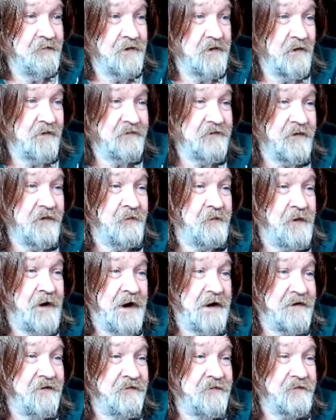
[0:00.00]
Because of the
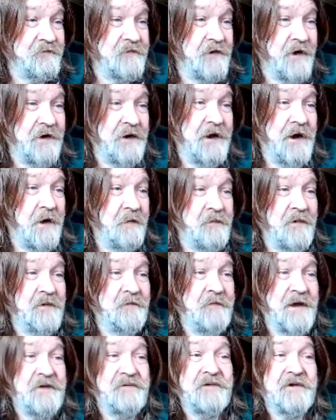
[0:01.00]
practice of cutting up
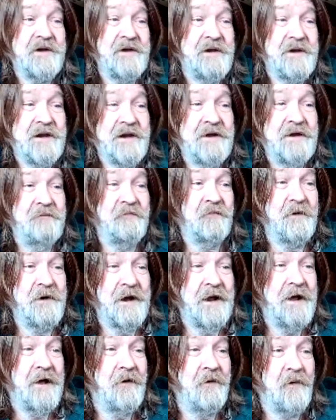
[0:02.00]
a Mexican 8
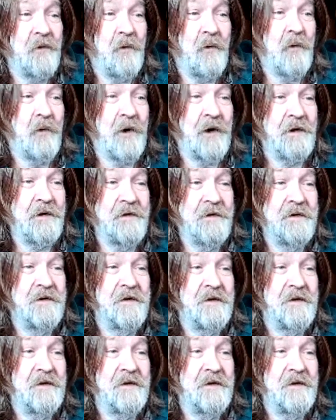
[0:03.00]
real coin